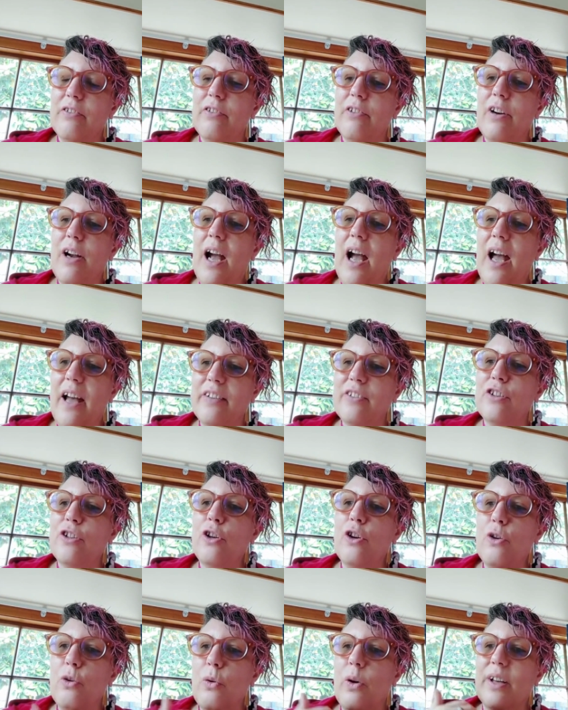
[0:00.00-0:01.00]
For us
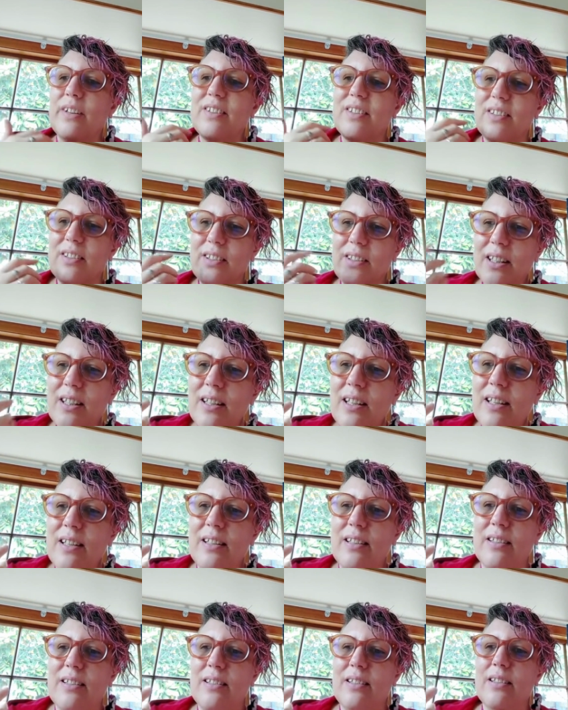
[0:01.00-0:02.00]
who are
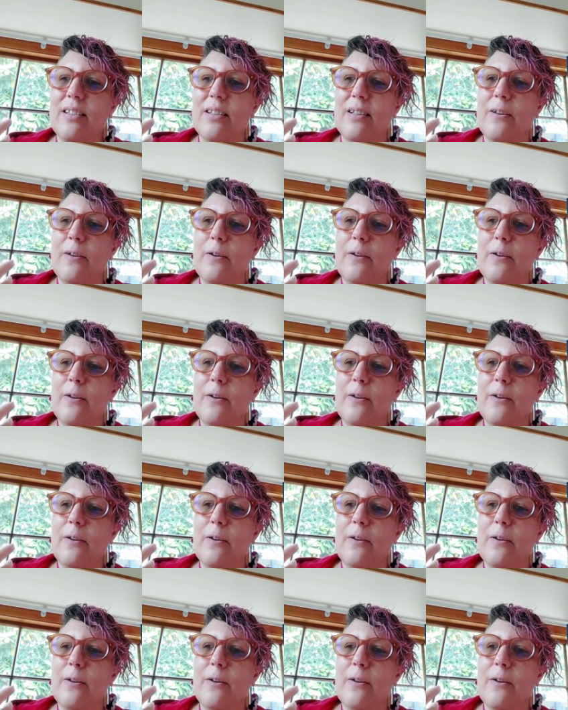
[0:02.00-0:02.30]
sinners.